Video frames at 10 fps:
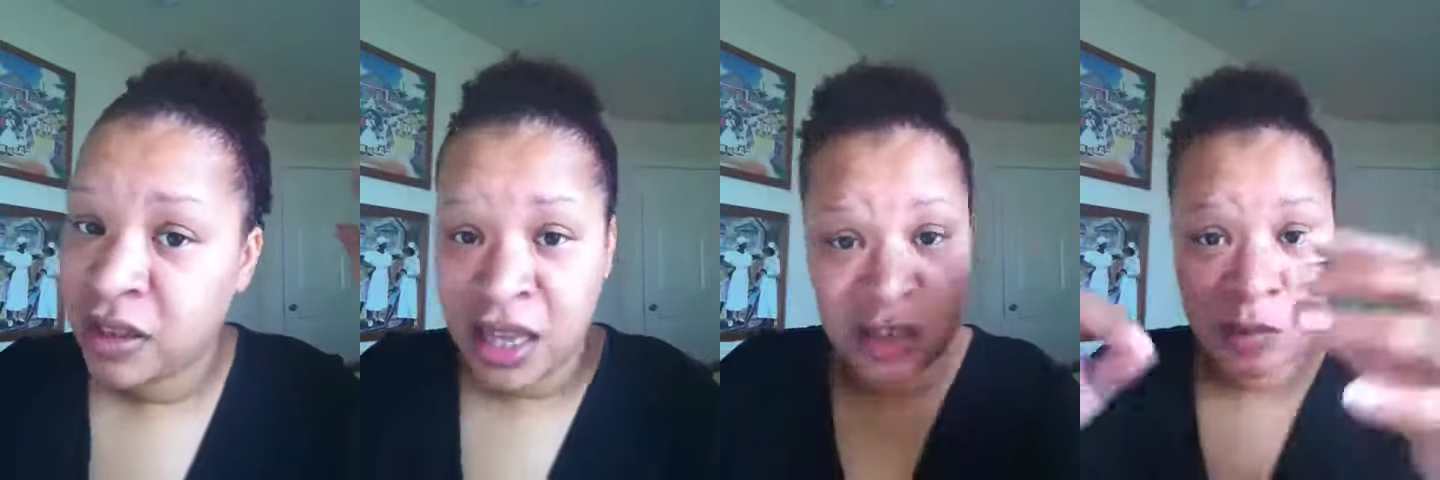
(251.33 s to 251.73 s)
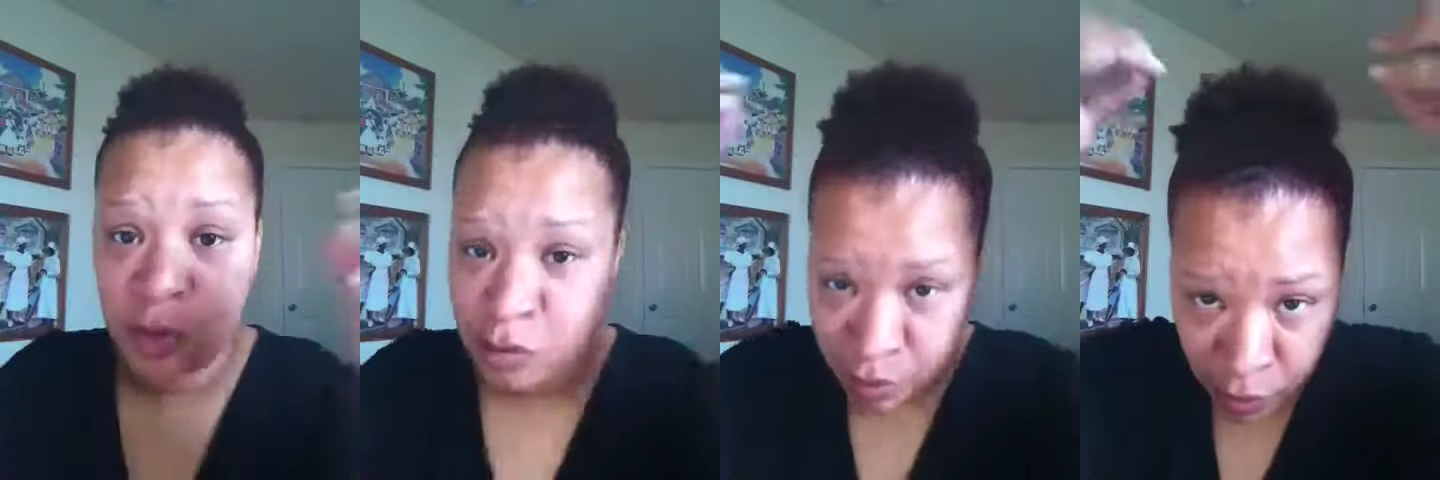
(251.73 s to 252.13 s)
I just pull
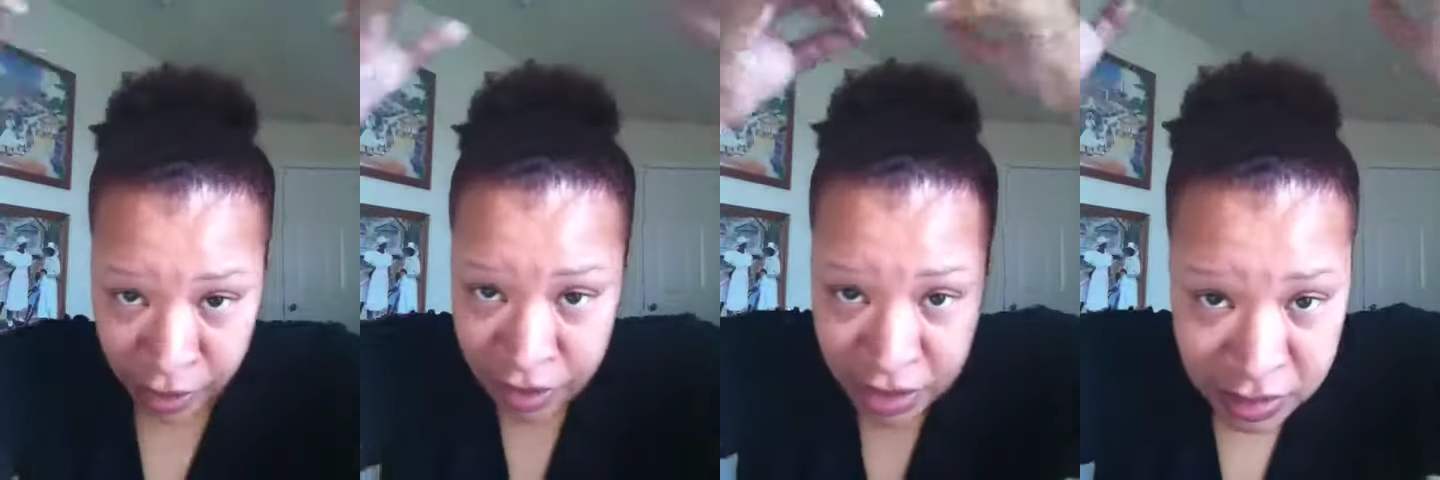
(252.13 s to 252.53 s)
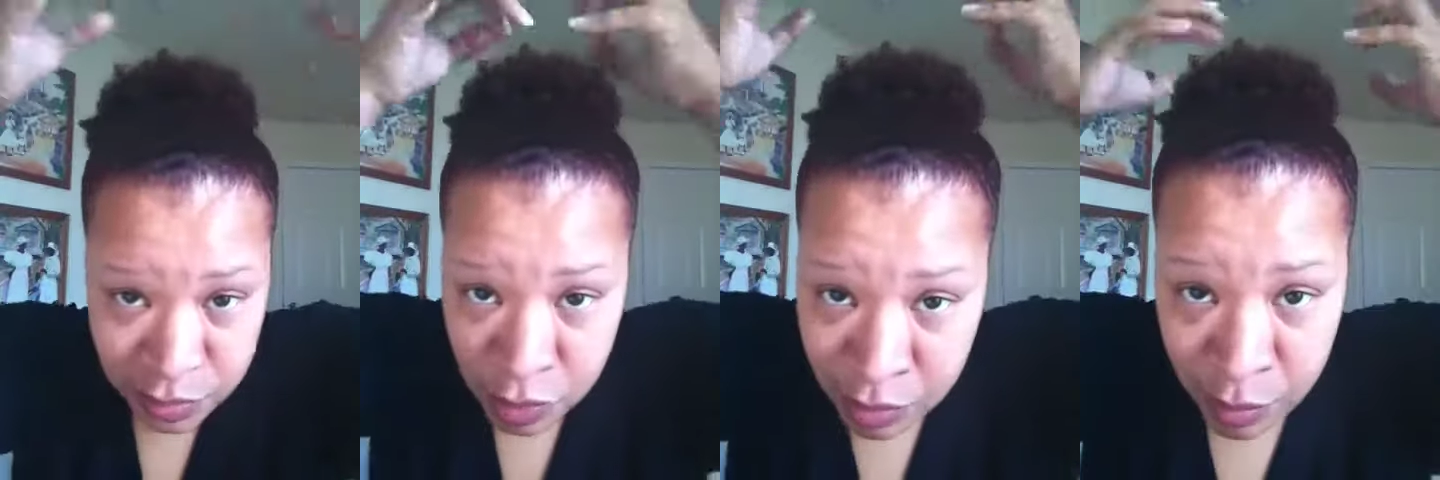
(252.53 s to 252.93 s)
them apart. I just
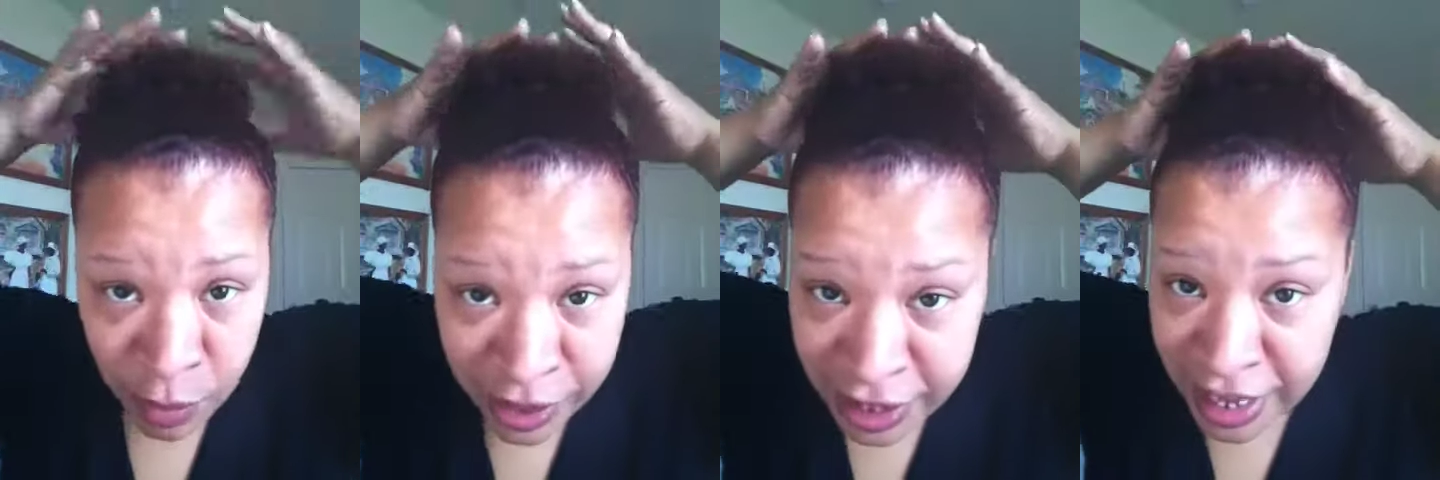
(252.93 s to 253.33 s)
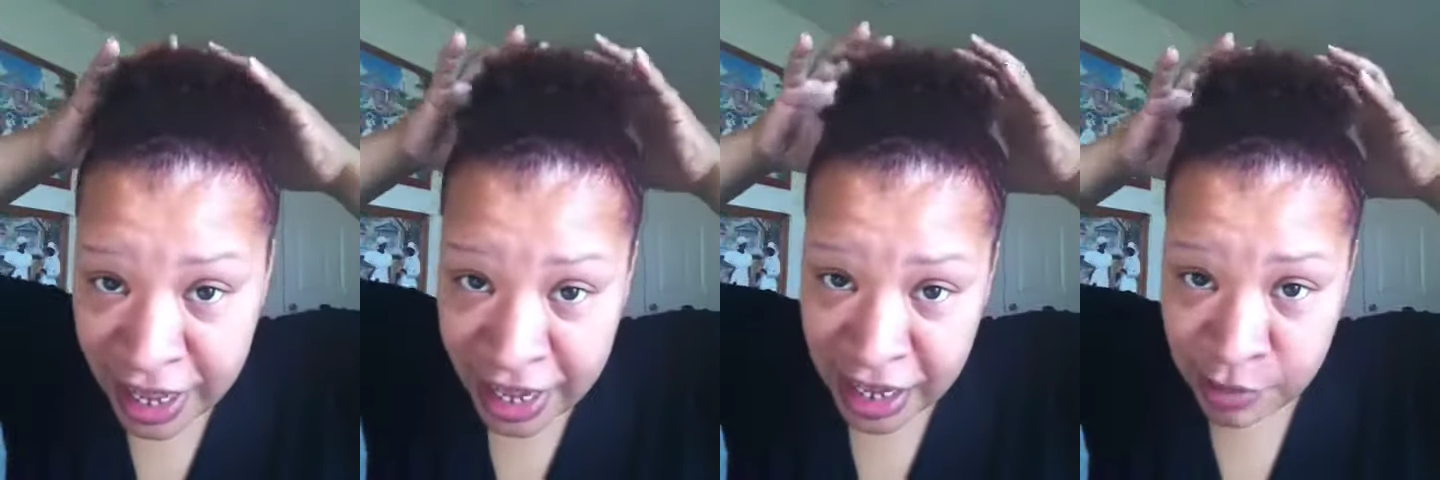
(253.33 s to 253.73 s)
pull them apart
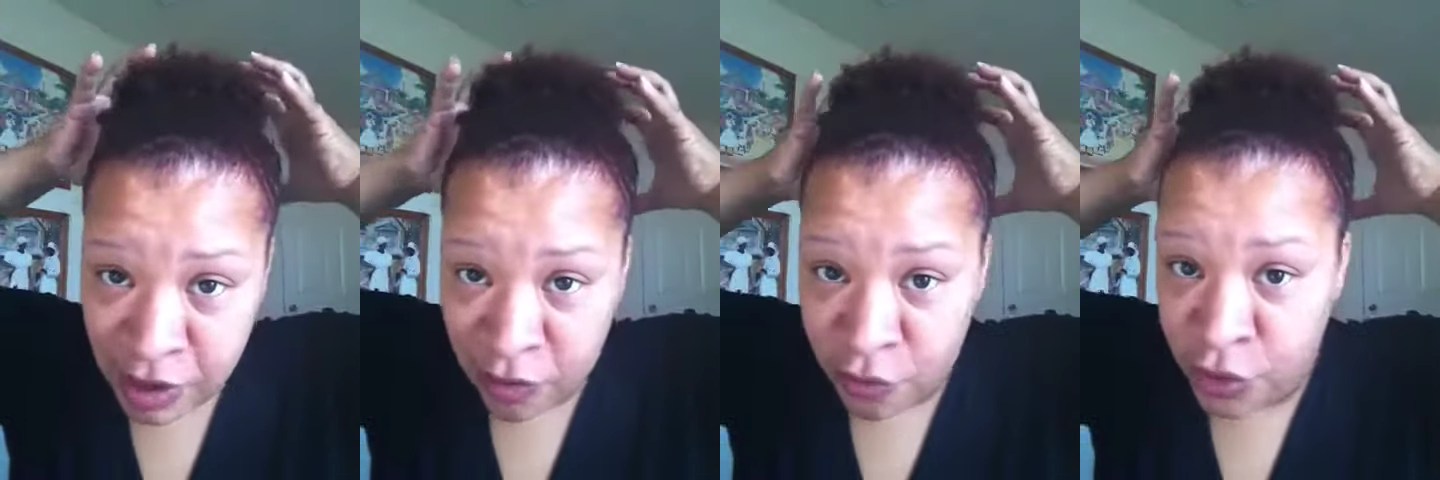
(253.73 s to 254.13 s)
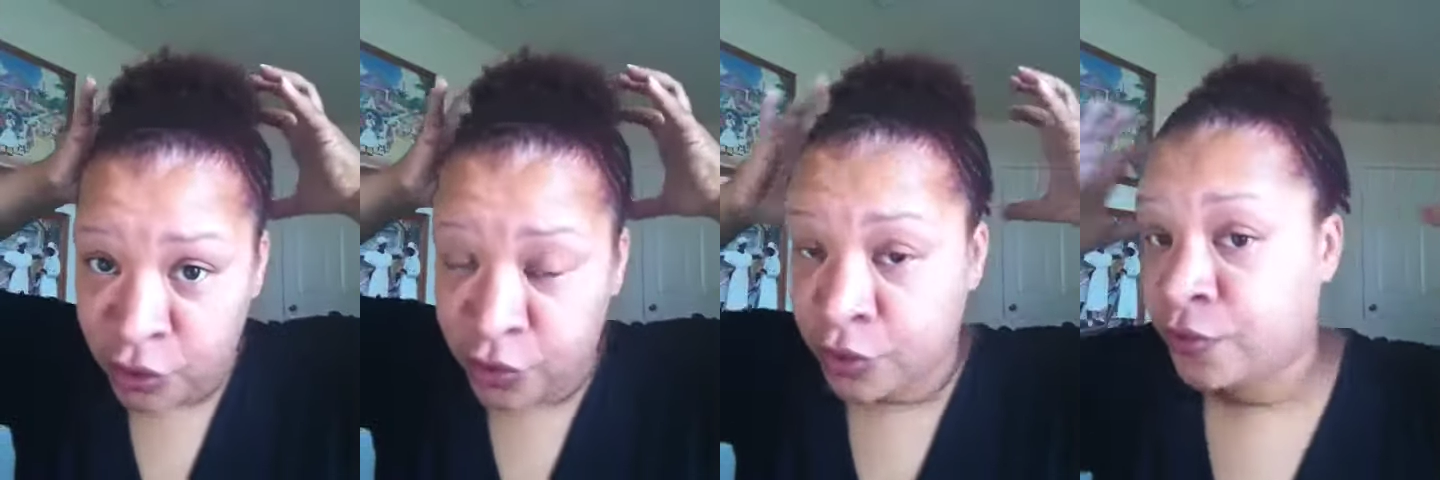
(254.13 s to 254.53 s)
and it comes out real,
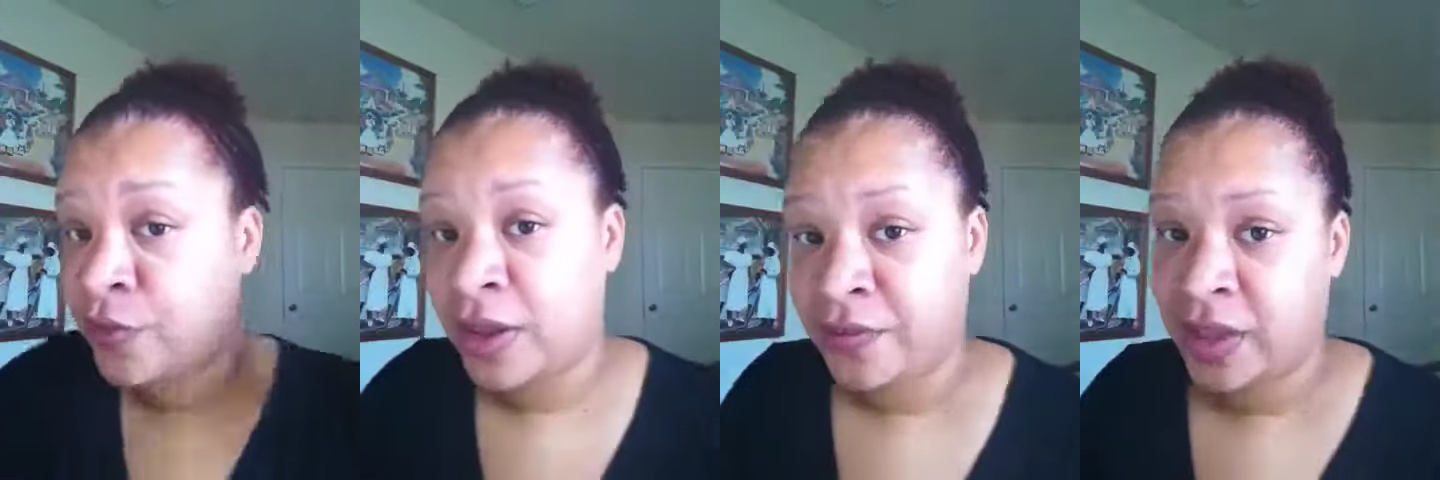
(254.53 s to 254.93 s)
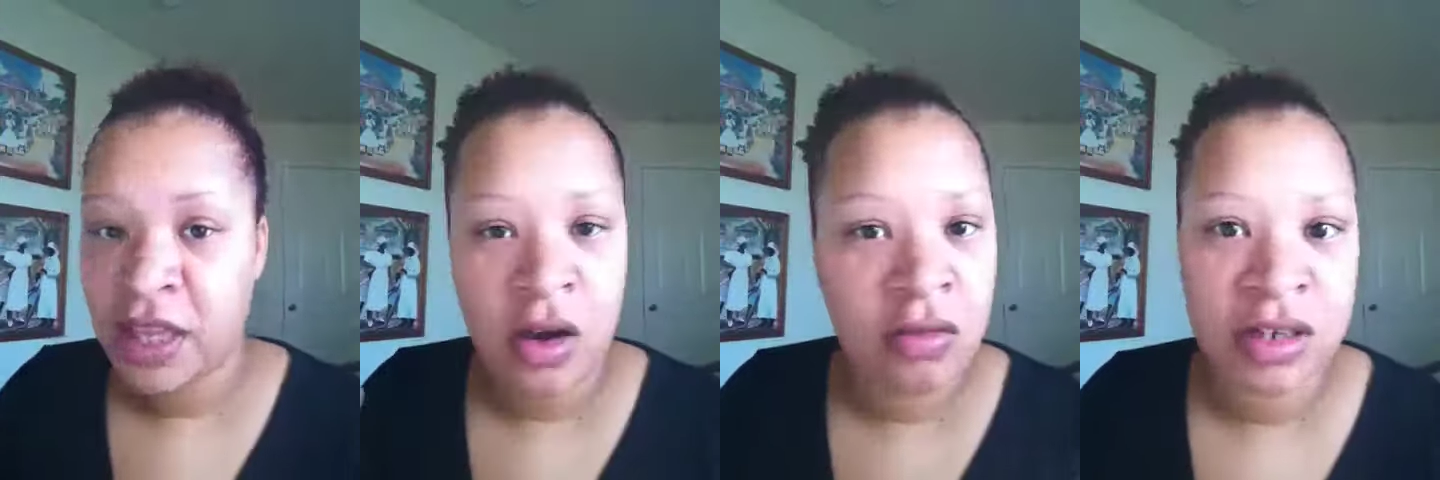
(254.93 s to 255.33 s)
real fluffy,
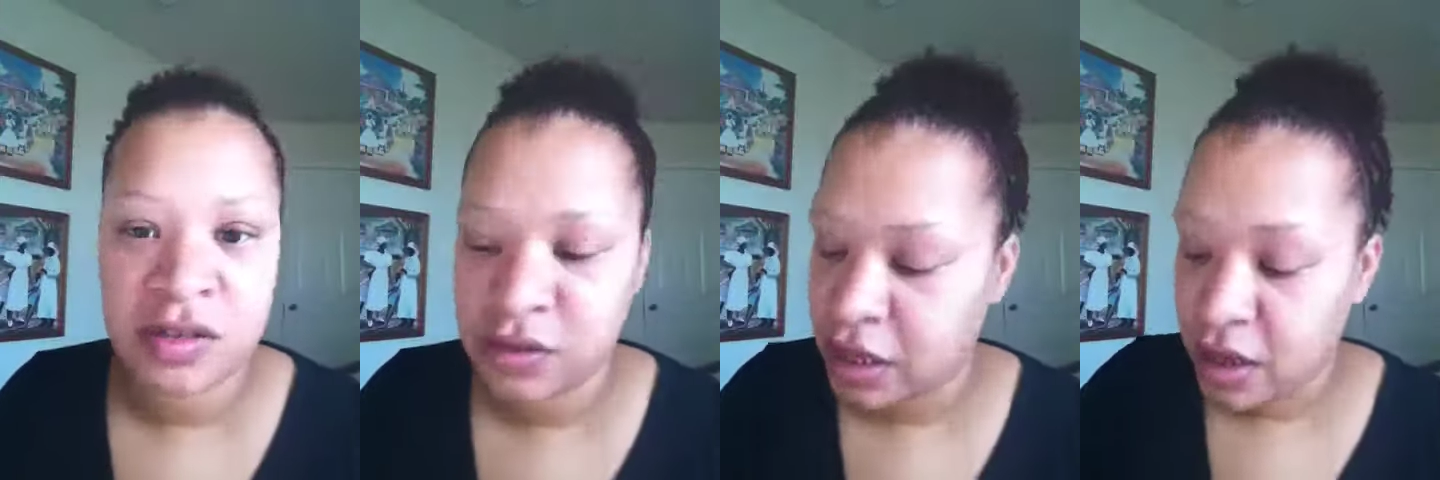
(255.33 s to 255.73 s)
honest.